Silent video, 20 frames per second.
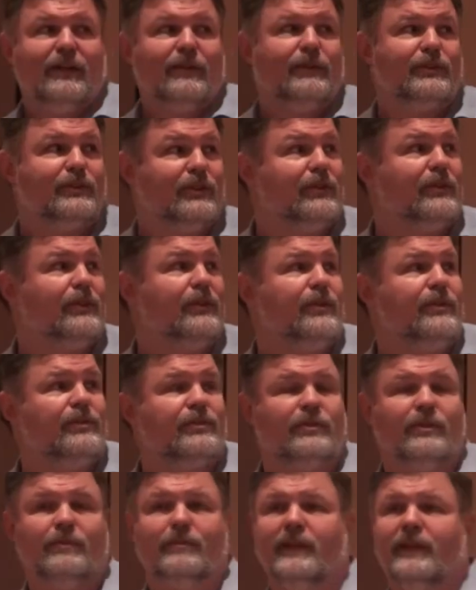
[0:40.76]
We still do the
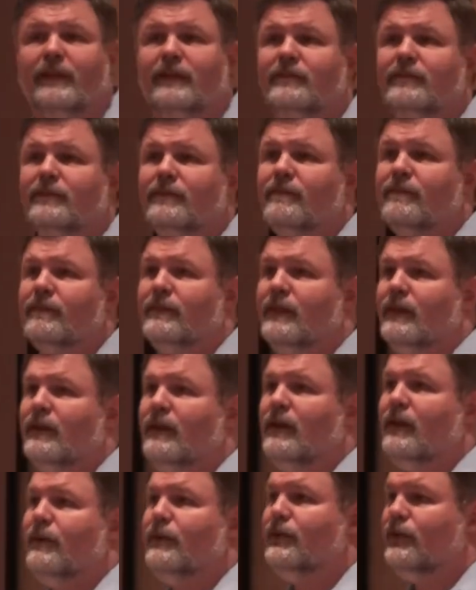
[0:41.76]
user group meetings.
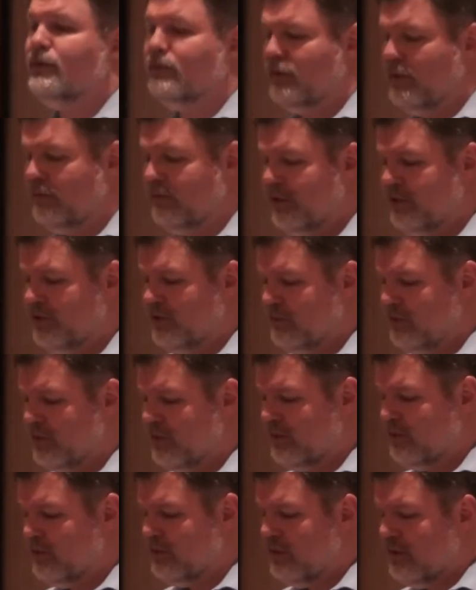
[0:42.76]
We do the Revelation
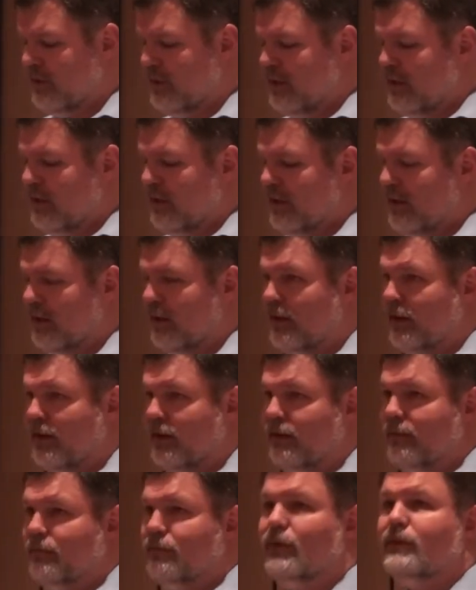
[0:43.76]
ones,
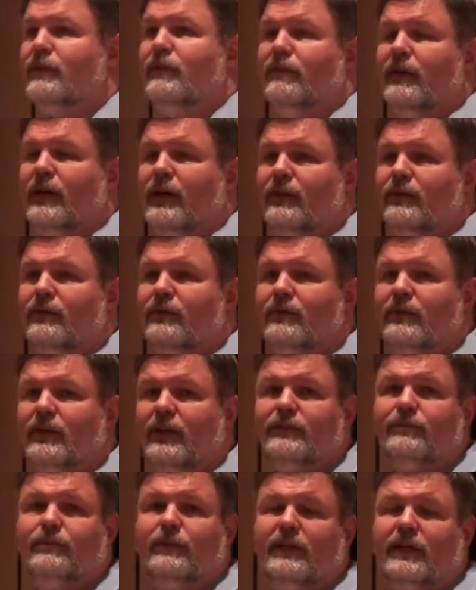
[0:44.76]
multi-value.
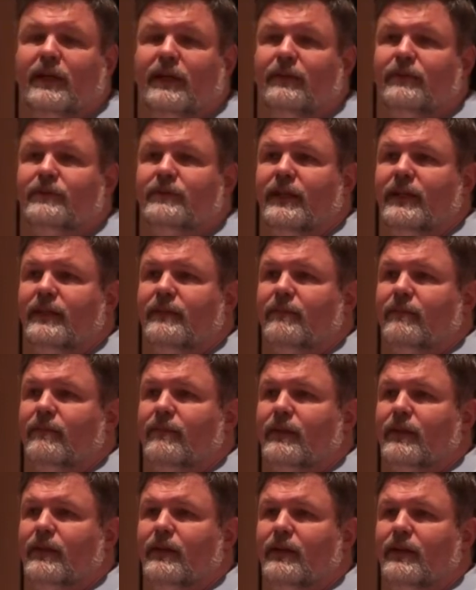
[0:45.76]
Last week I was at
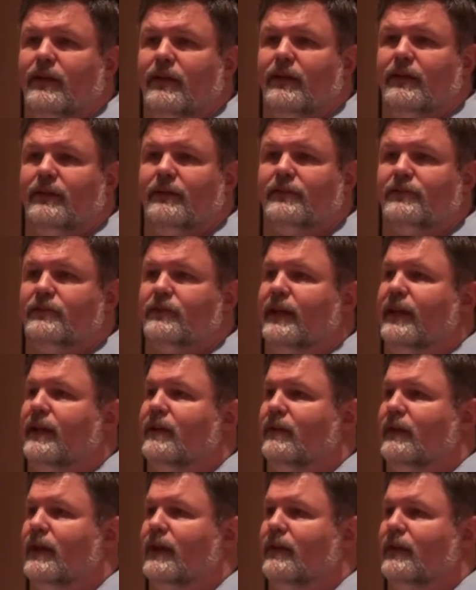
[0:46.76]
the
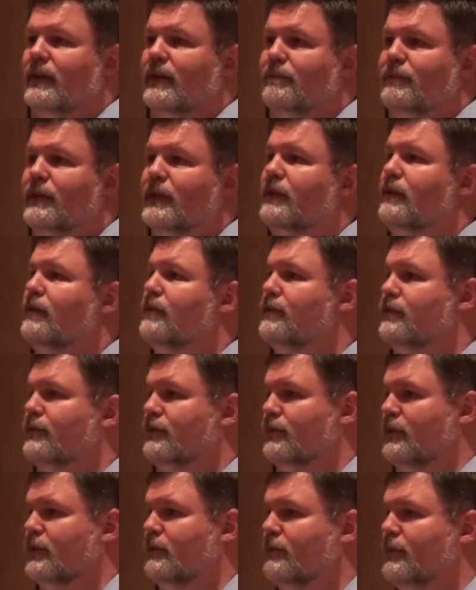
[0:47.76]
Seattle area PIC users
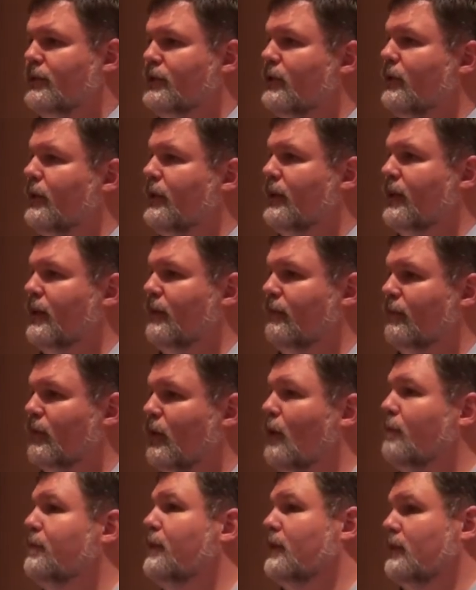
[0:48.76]
group, showing them
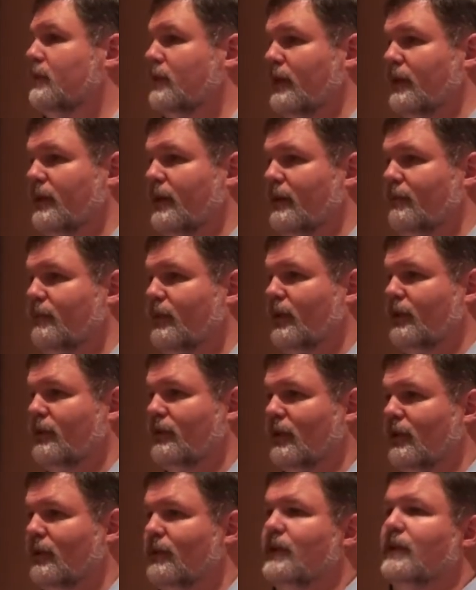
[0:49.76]
Open Insight
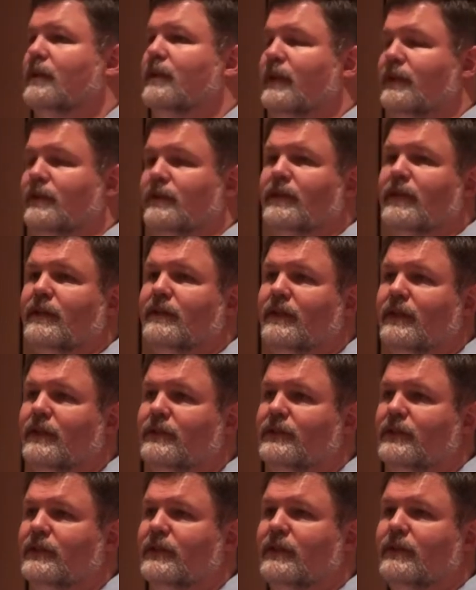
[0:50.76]
9.2 and the connector
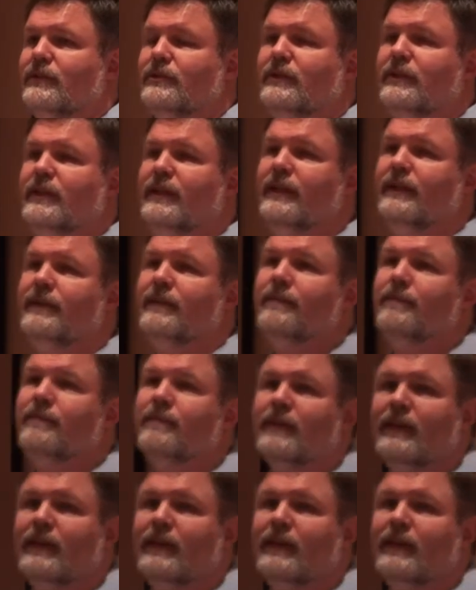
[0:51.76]
technology that goes in there.